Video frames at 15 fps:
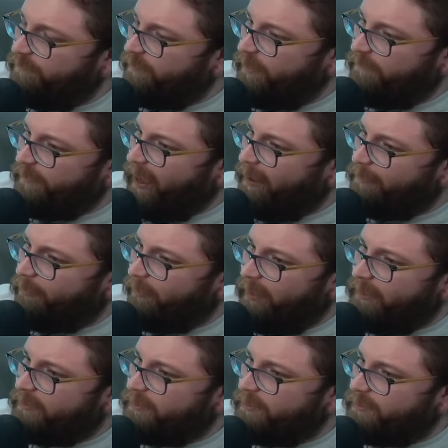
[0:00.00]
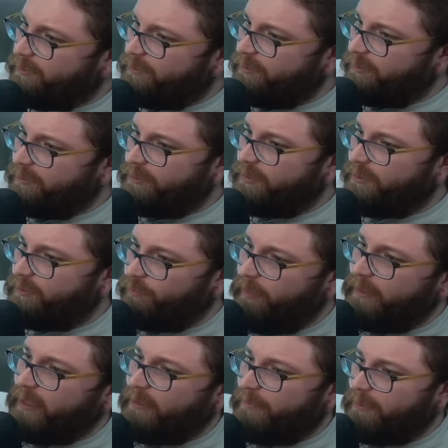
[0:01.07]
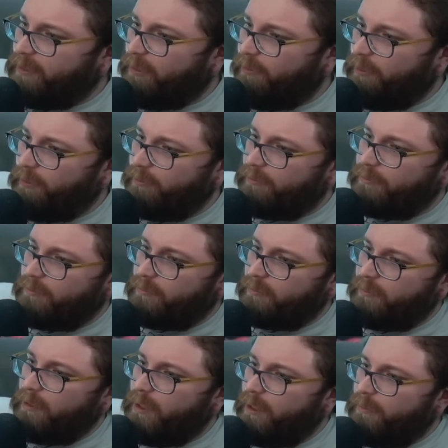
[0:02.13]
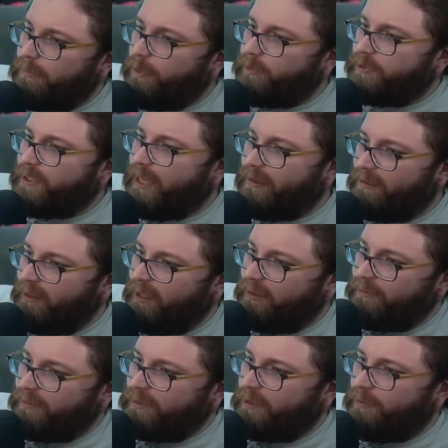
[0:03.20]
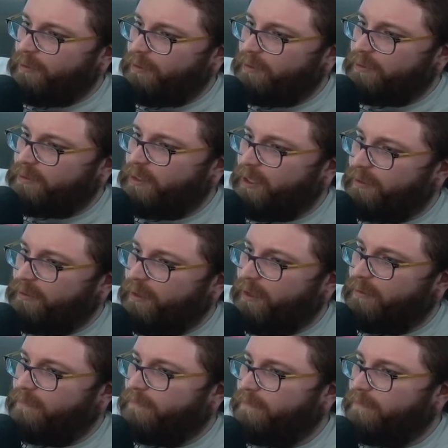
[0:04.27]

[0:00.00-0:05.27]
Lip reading: evaporates. It's wicking material. Most athletic material is like that.